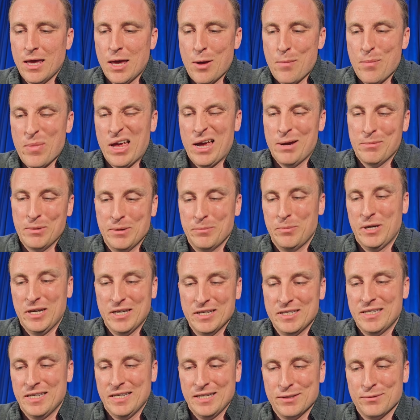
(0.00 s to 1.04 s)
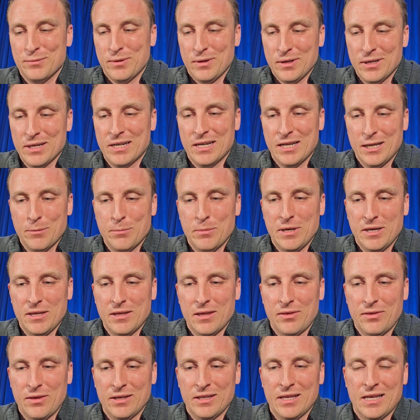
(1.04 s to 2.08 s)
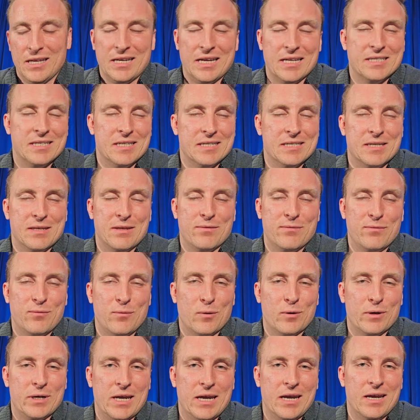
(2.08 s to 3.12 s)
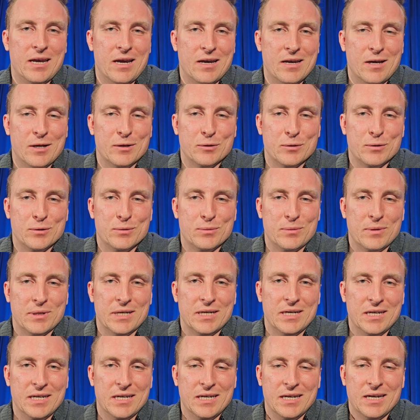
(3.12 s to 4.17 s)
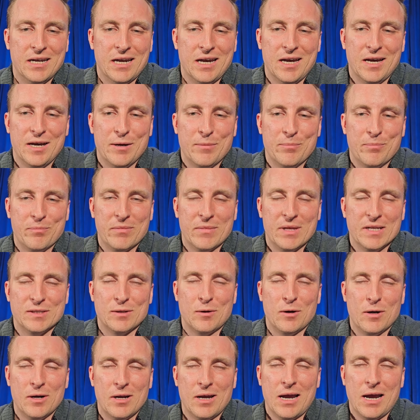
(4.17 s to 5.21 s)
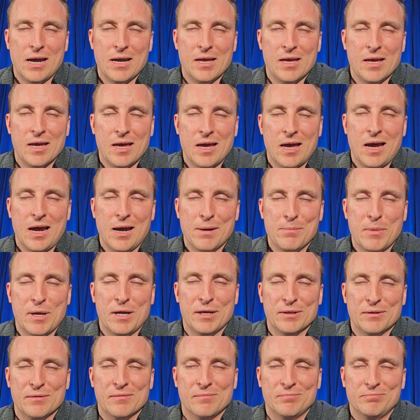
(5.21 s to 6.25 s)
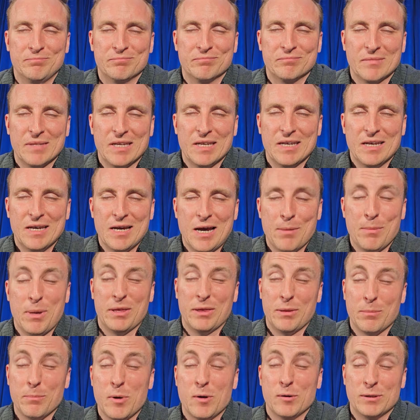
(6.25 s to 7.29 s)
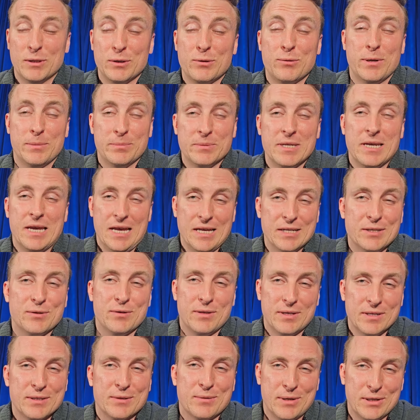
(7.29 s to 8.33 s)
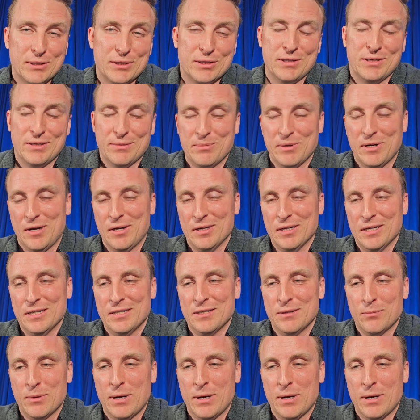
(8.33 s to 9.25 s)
I mean, PC is really going to be the thing that gets us to the 4K at 120. Um, it's hard. I, I'm not. I'm not the most equipped to answer this question, to be honest.